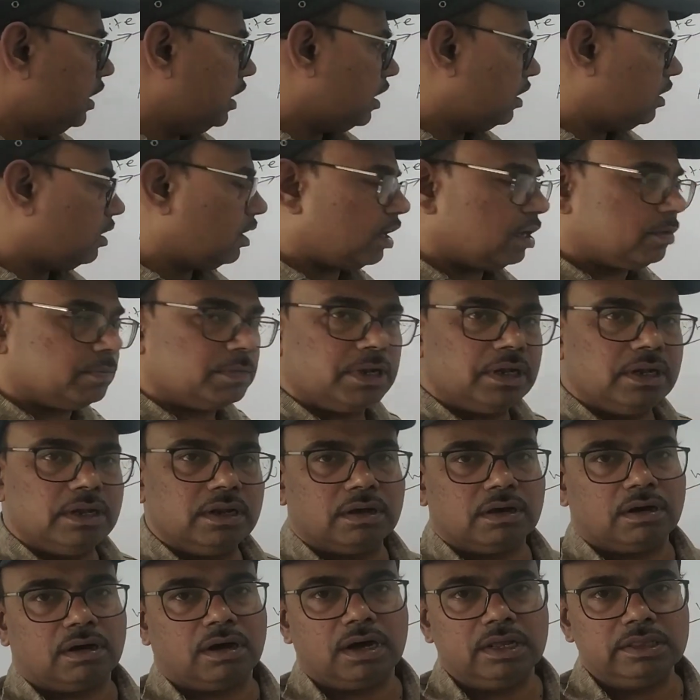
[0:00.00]
and normal,
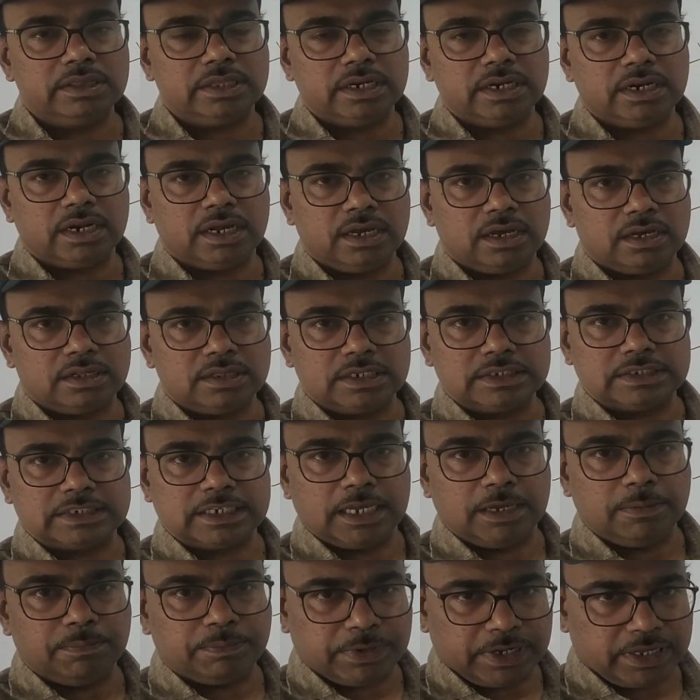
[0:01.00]
all three lie on the
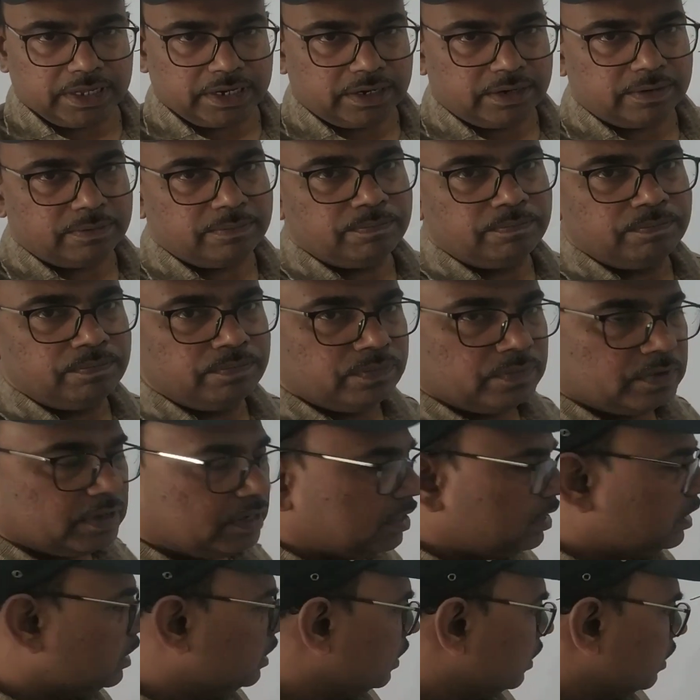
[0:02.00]
same plane.
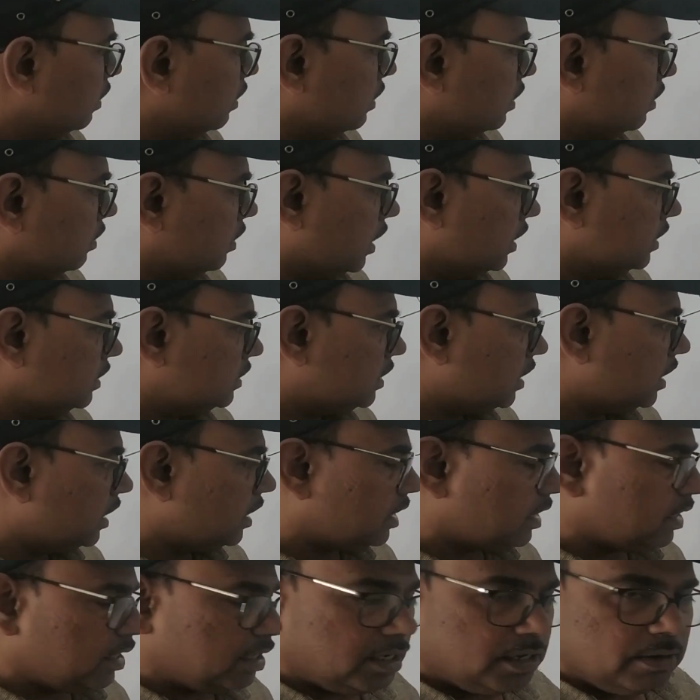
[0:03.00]
The
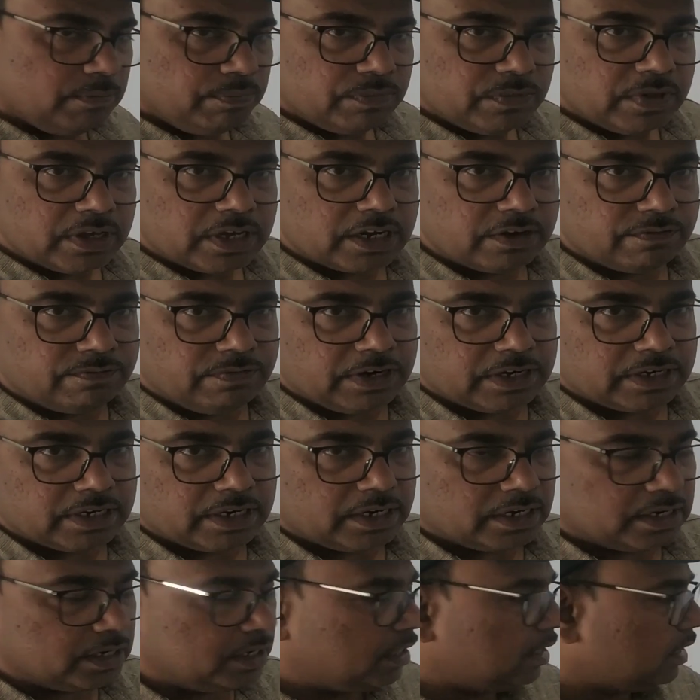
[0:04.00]
incident ray,
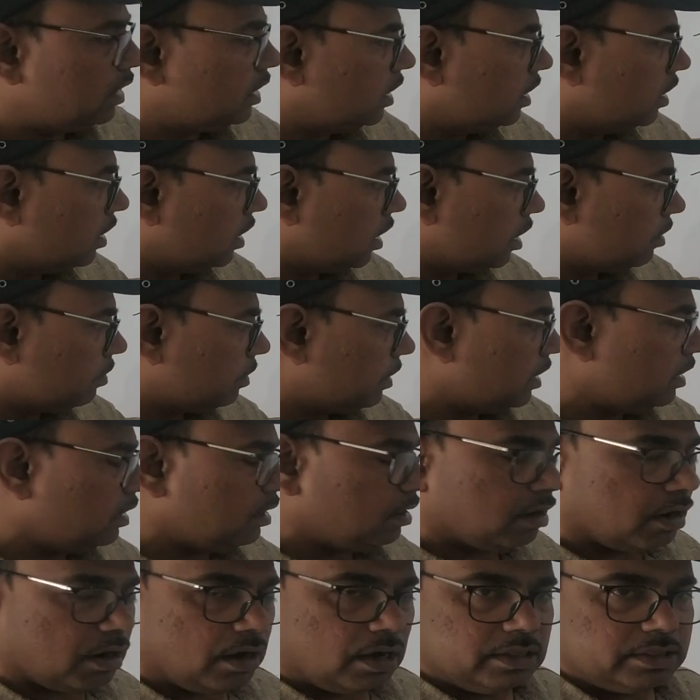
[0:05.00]
reflected ray, and
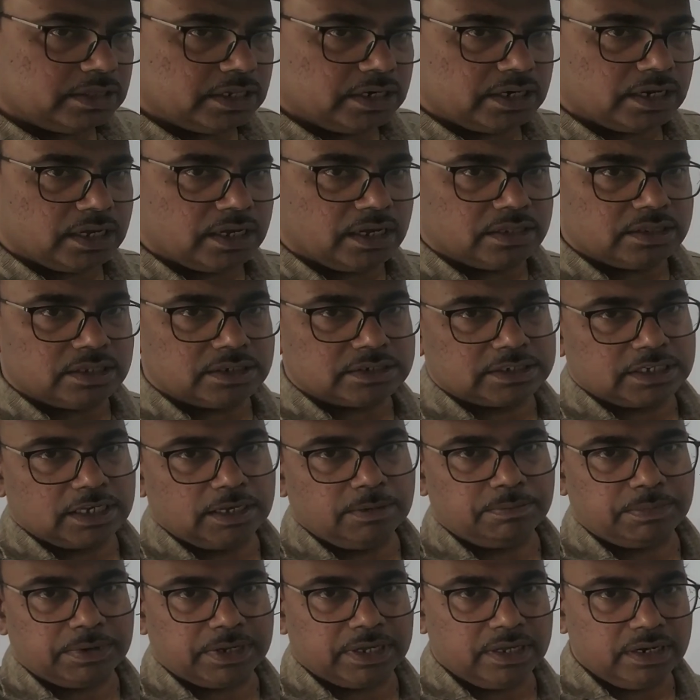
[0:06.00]
normal, all three lie on the
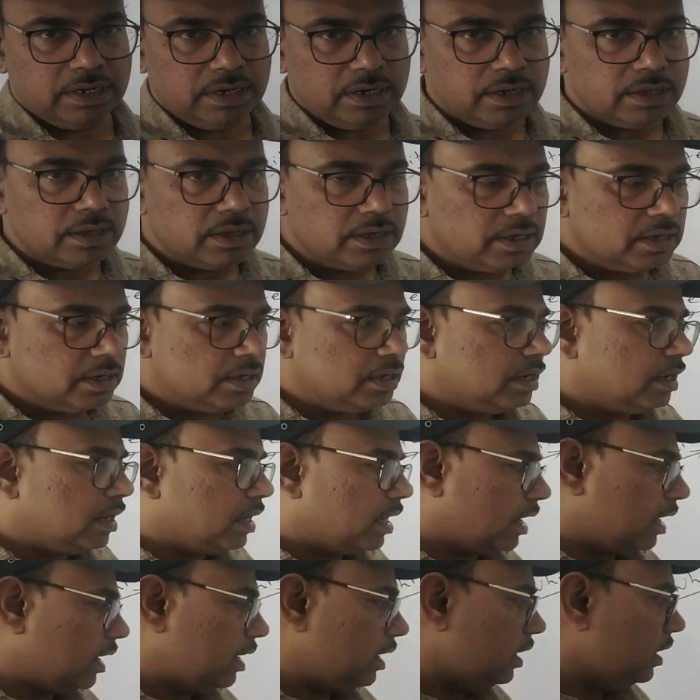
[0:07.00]
same plane.
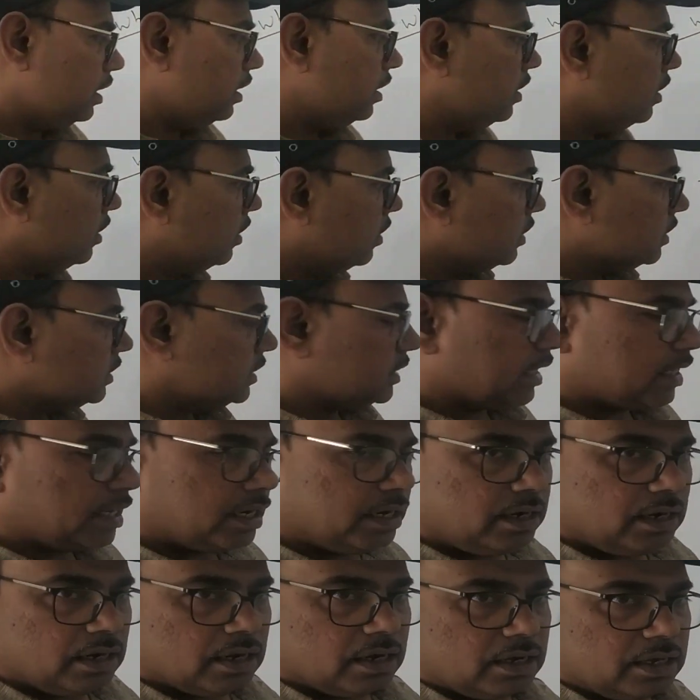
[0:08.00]
And
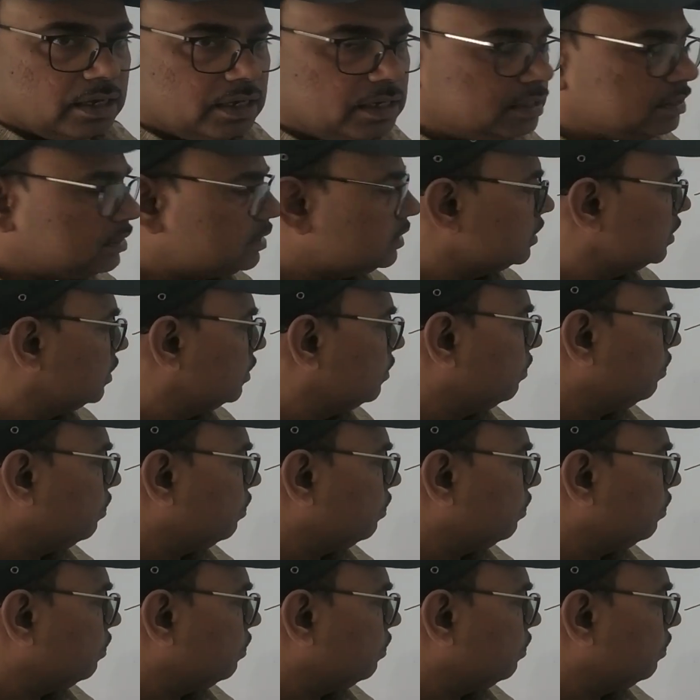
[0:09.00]
second law is